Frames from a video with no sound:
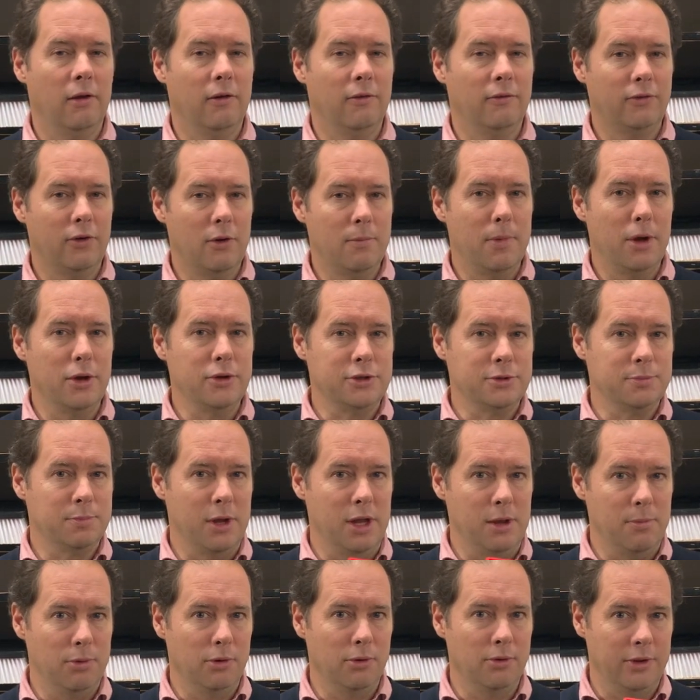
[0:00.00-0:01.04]
For most
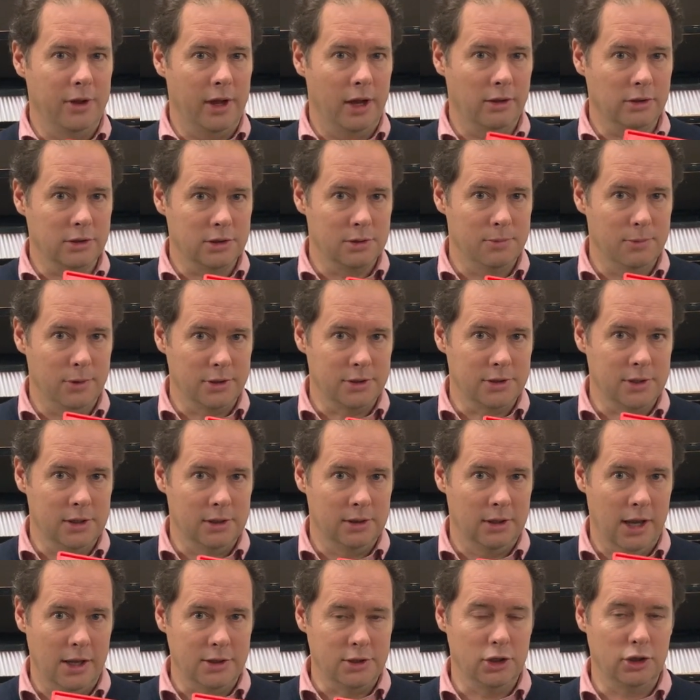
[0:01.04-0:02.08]
people, the Ultimate
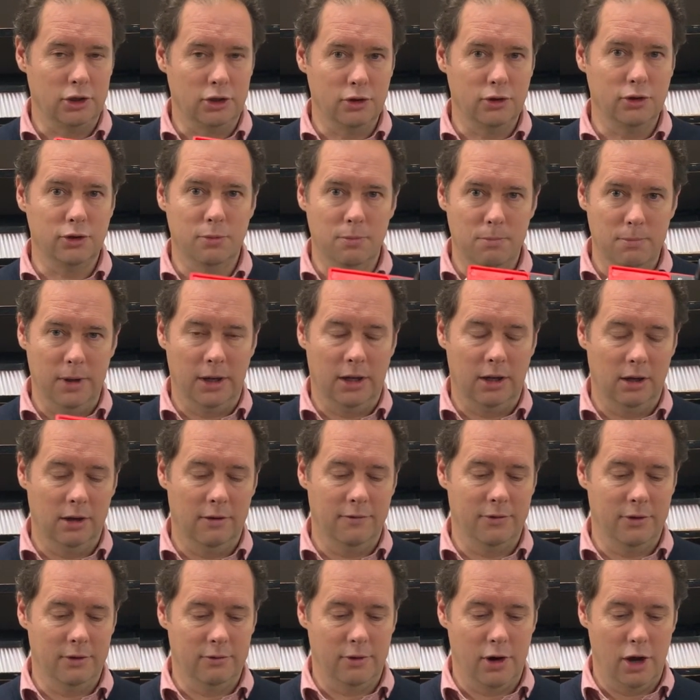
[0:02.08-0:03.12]
is a good middle
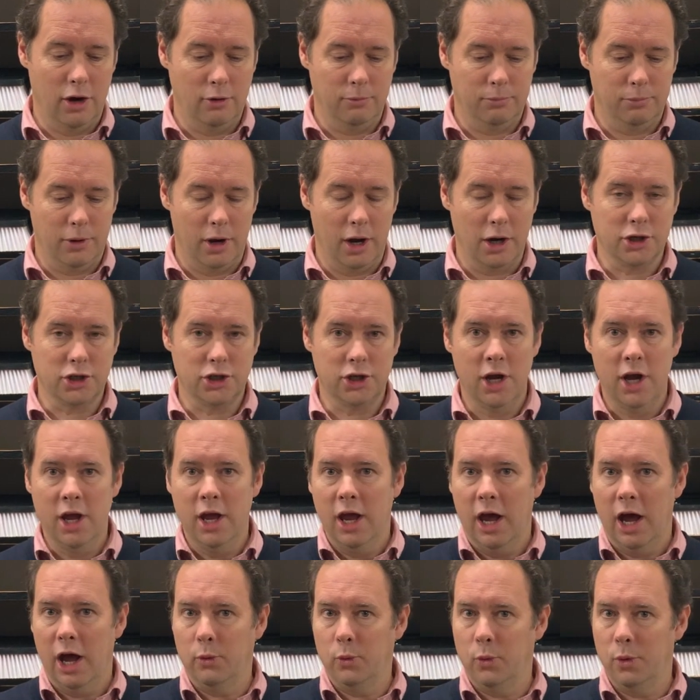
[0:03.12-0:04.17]
of the road brush,
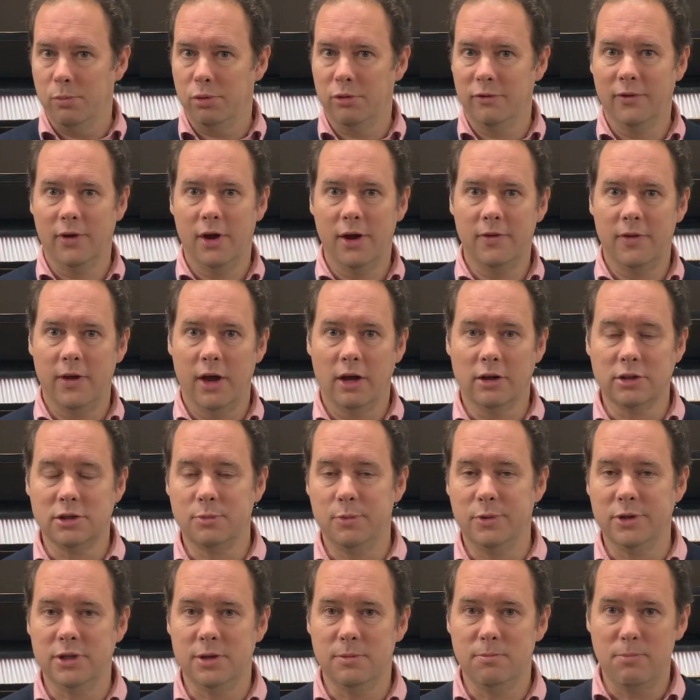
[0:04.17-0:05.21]
and we provide the
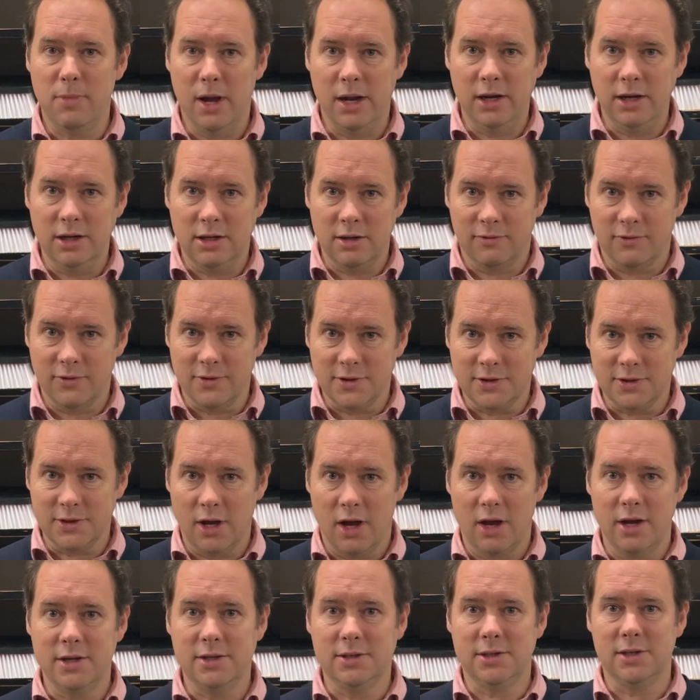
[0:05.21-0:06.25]
Ultimate in many different
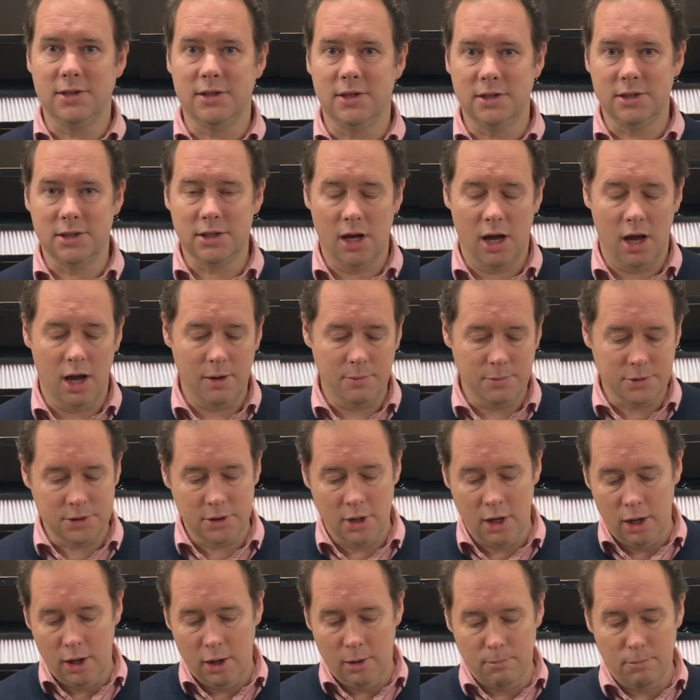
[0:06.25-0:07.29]
sizes and types:
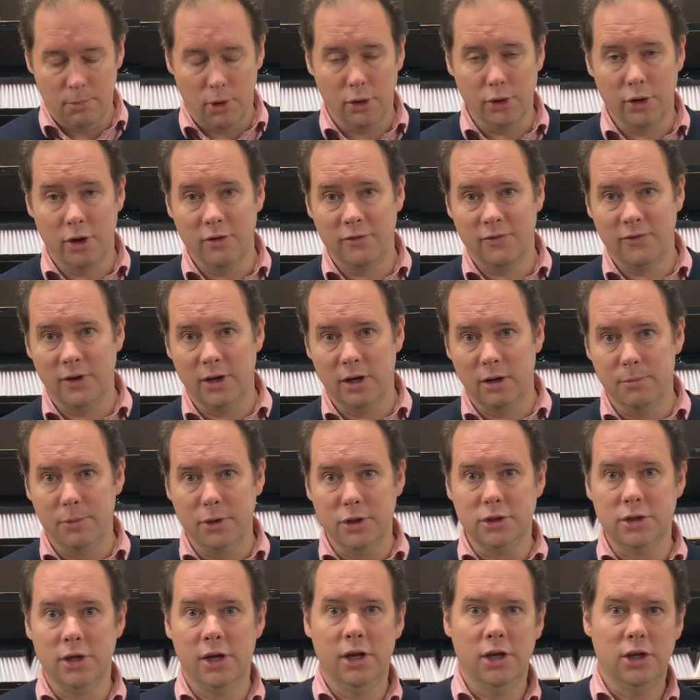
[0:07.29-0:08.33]

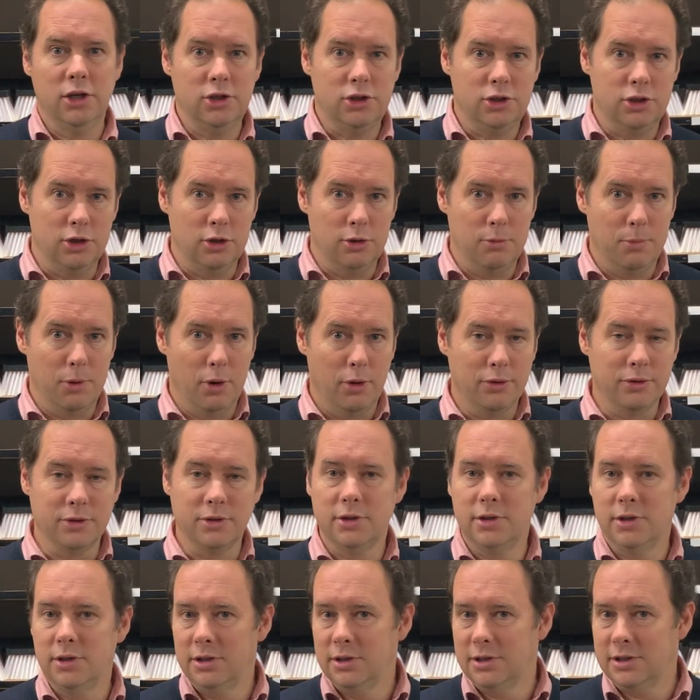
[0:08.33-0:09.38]
monofilament,
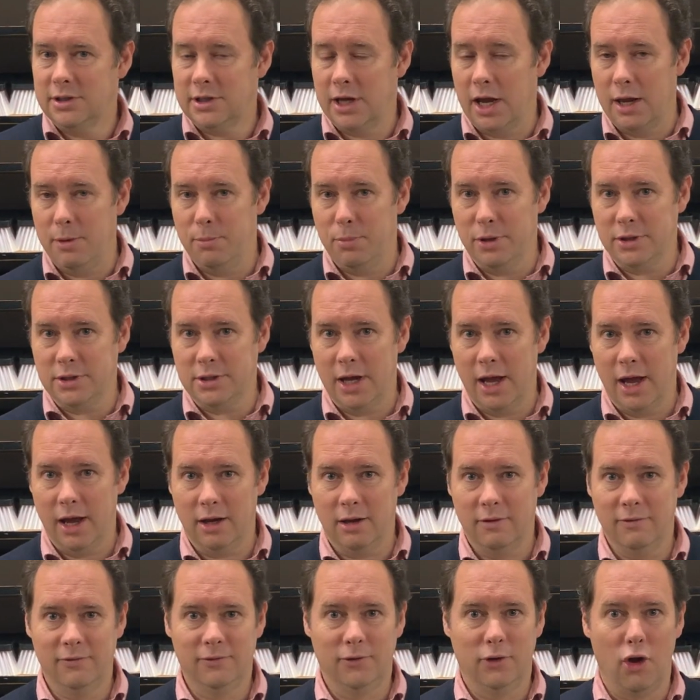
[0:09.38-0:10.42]
DuPont, Taper
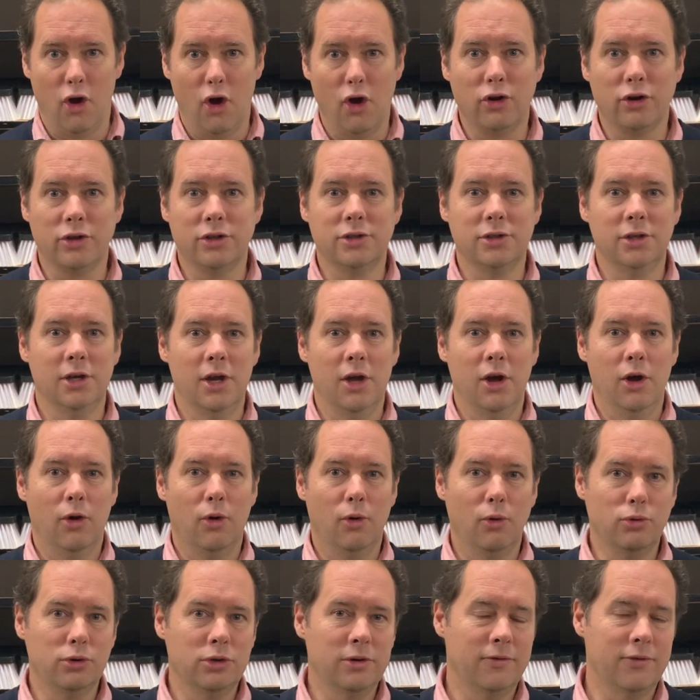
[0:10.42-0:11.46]
Tech, flocked,
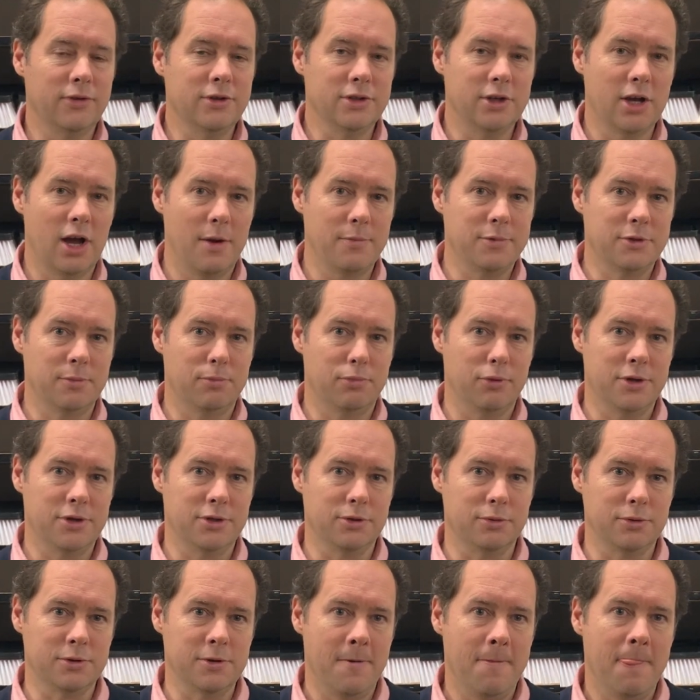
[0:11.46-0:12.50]
all different types of
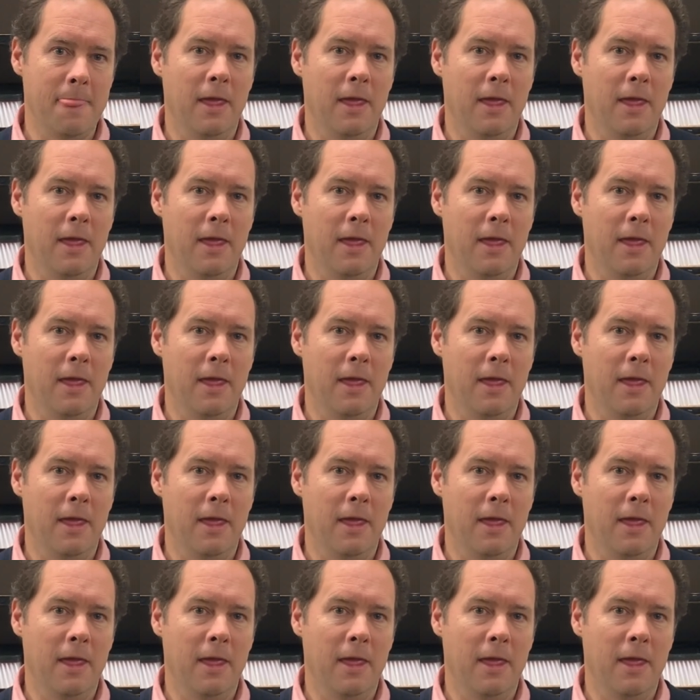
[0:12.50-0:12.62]
bristles.